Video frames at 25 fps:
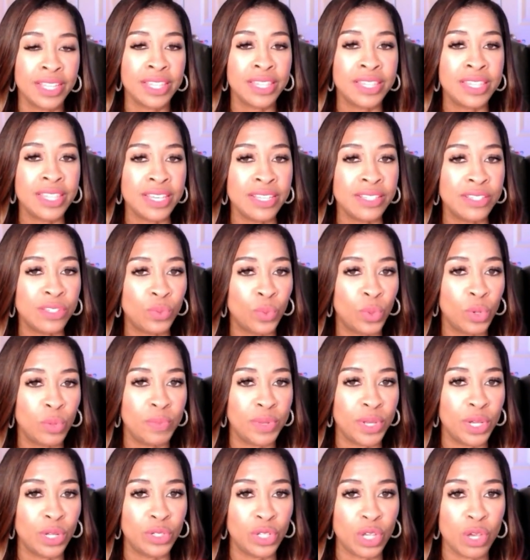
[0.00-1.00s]
This will
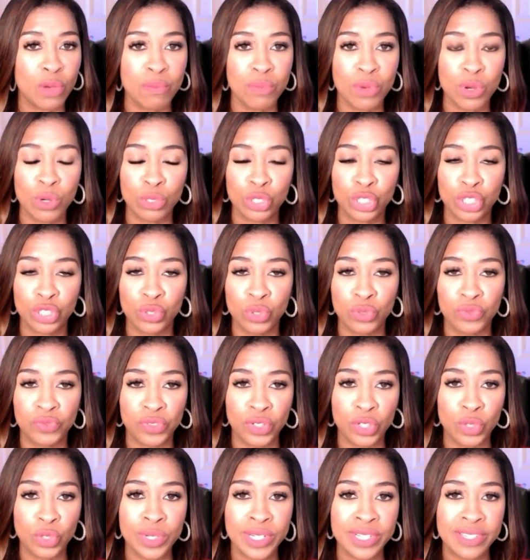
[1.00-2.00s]
build emotional
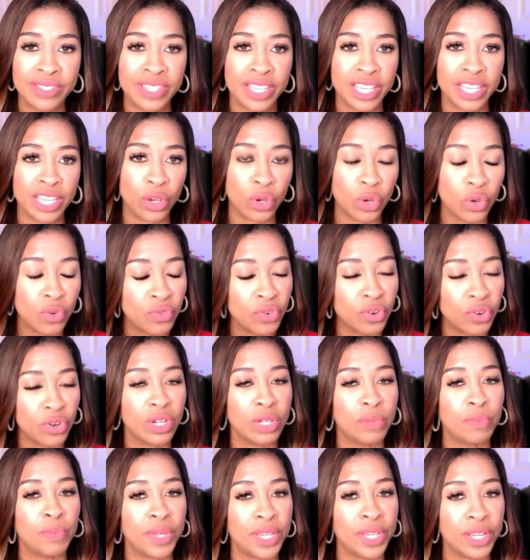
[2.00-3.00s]
fluency over
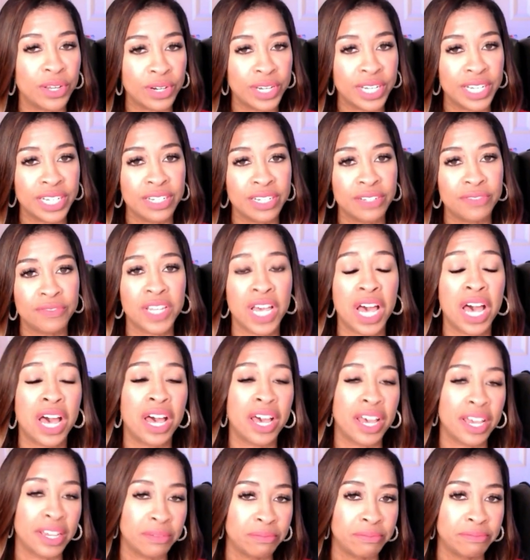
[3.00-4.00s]
a period of
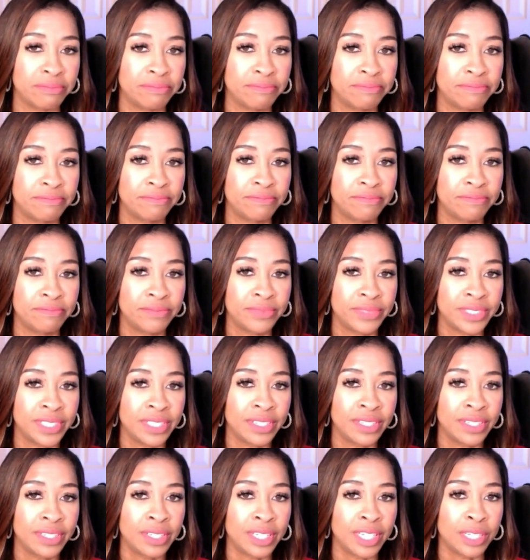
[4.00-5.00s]
time.
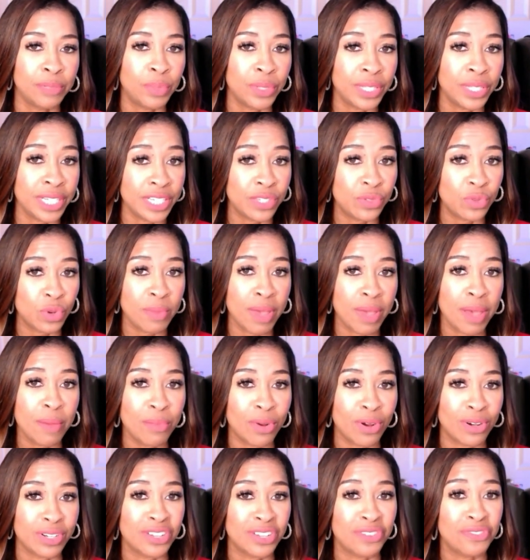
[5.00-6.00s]
And please
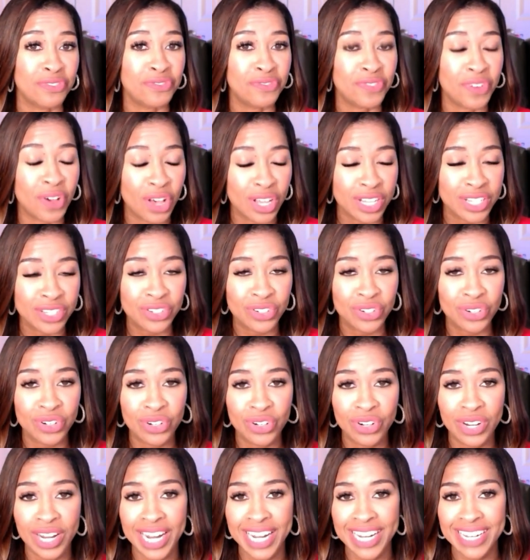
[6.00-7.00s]
remember to
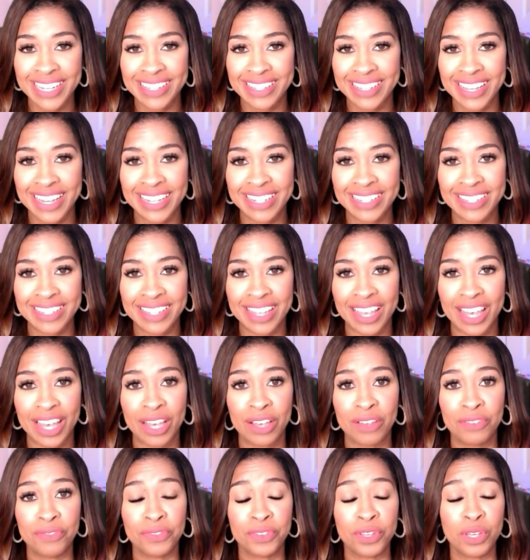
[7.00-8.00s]
foster a sense
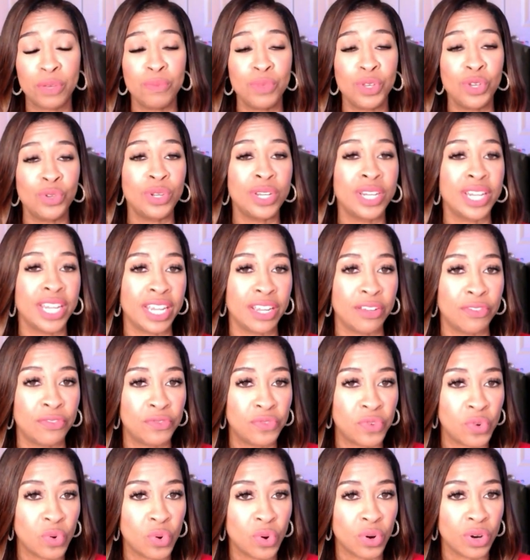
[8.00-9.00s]
of community
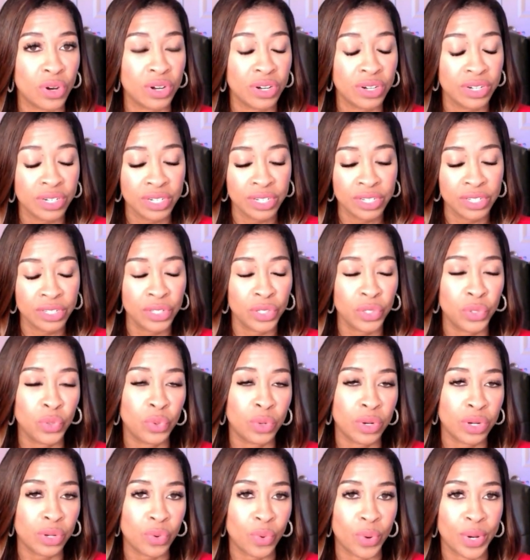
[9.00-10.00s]
for
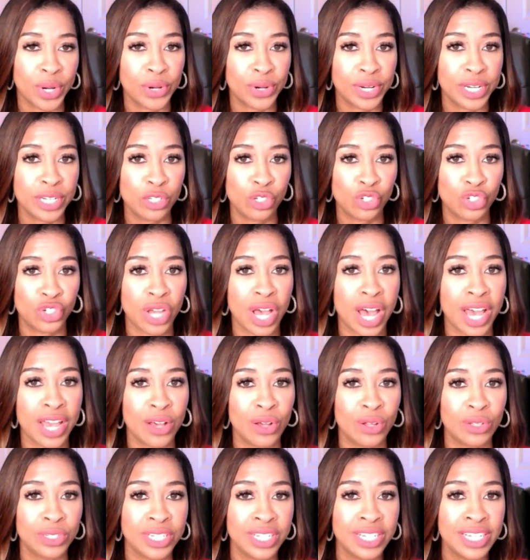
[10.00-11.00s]
your Aquarius
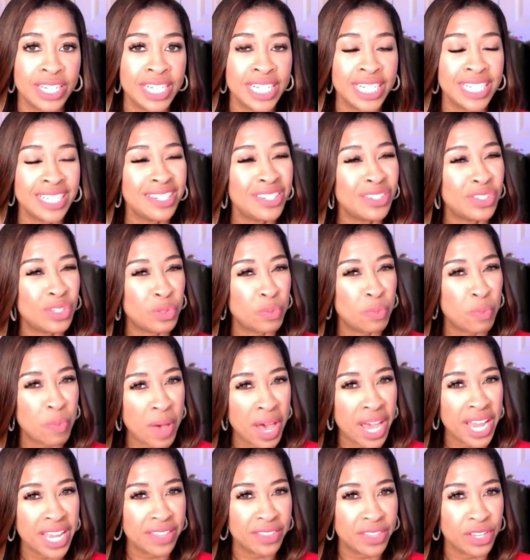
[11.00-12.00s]
child.
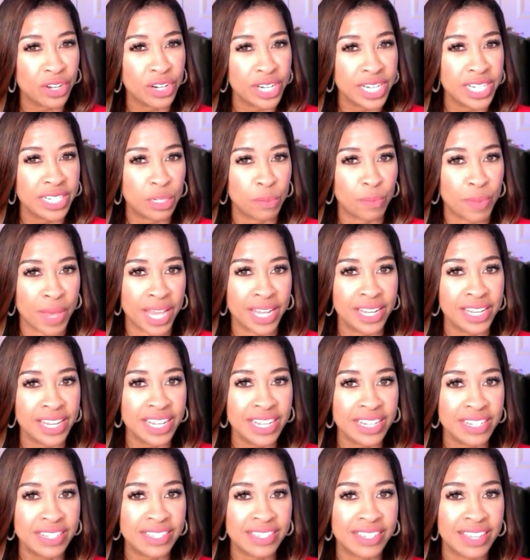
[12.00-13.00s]
Despite their
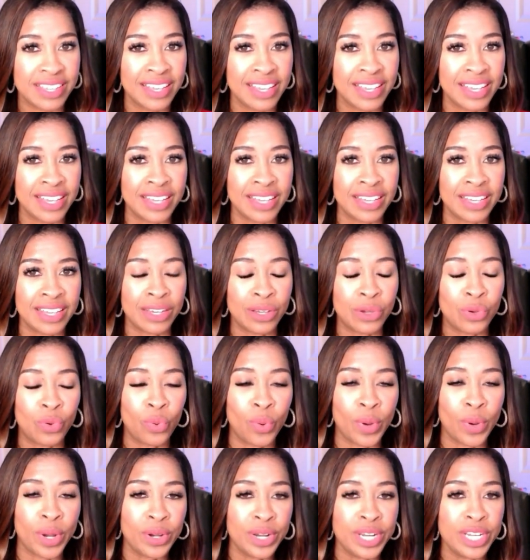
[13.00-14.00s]
independence,
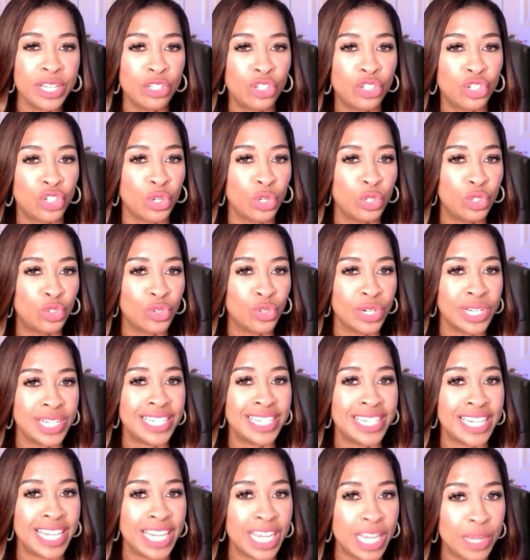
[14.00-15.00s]
Aquarius children
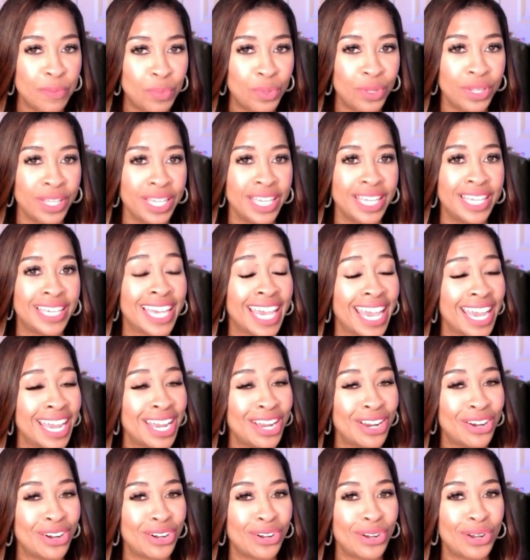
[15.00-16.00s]
deeply
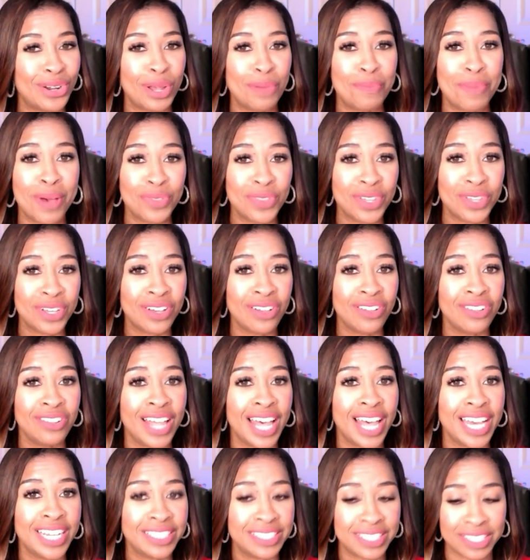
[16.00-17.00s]
care about the
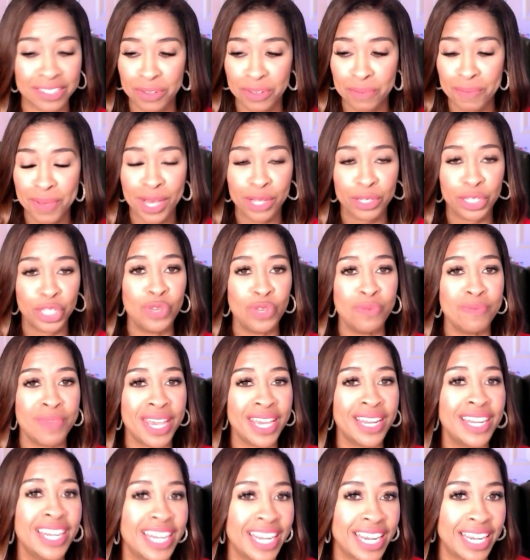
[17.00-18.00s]
collective, about
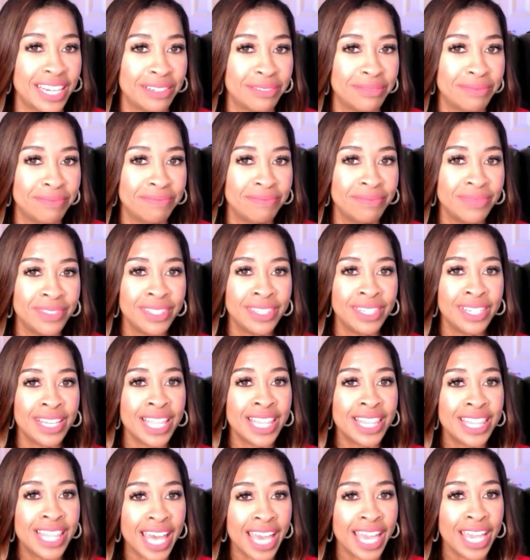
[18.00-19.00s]
humanity.
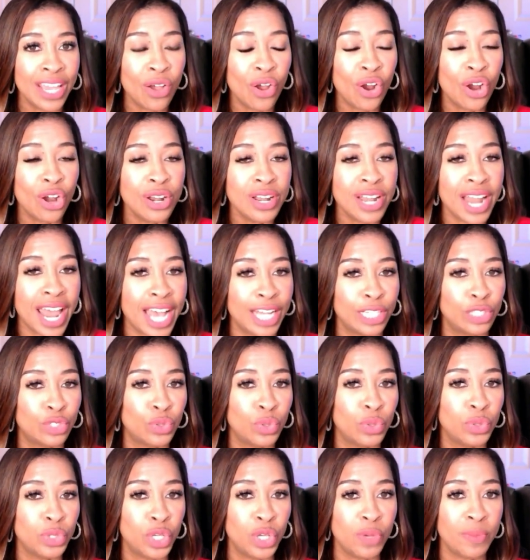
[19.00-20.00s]
They are
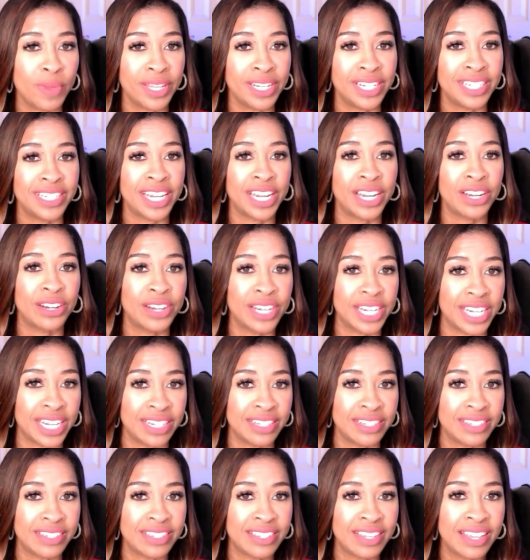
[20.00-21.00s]
natural
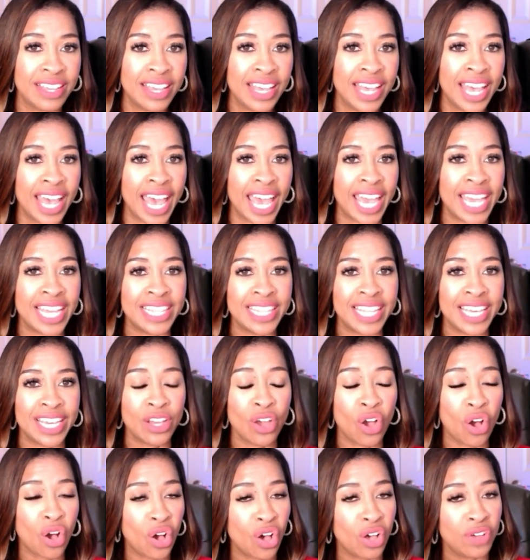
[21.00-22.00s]
humanitarians, and
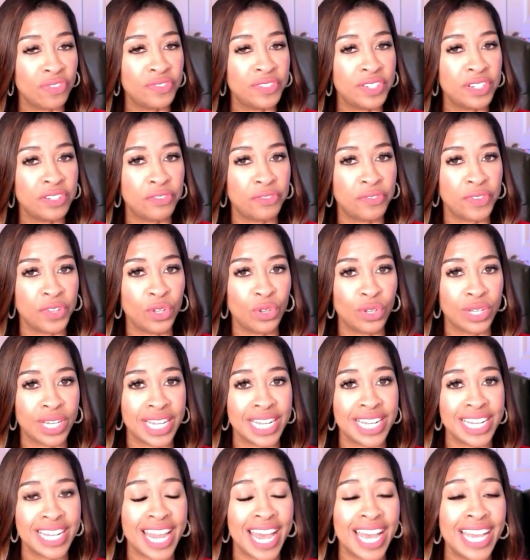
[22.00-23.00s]
they often feel
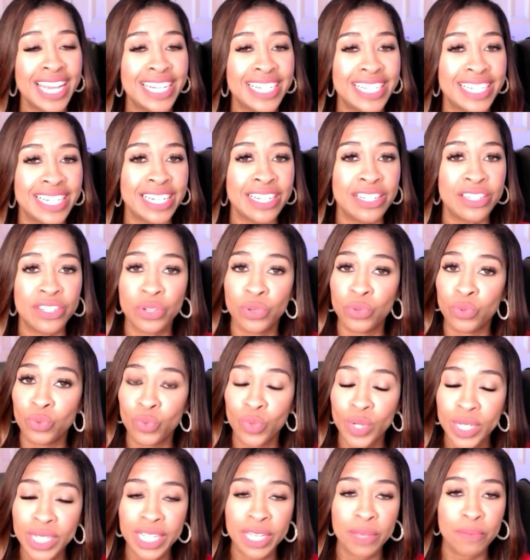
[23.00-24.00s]
connected to
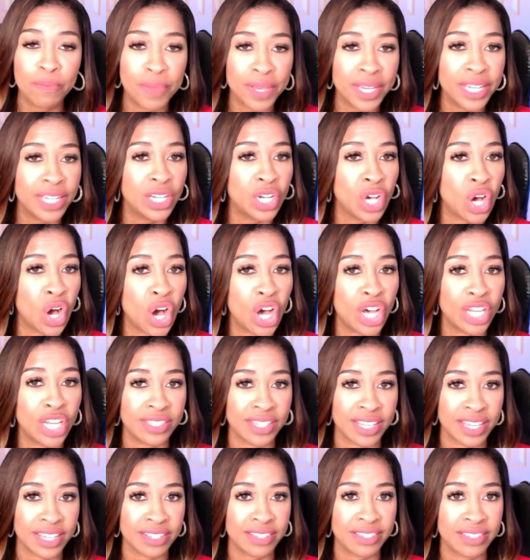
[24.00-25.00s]
really big
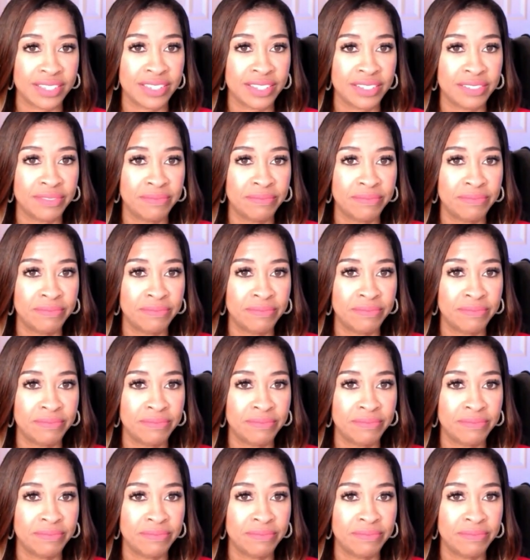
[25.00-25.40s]
causes.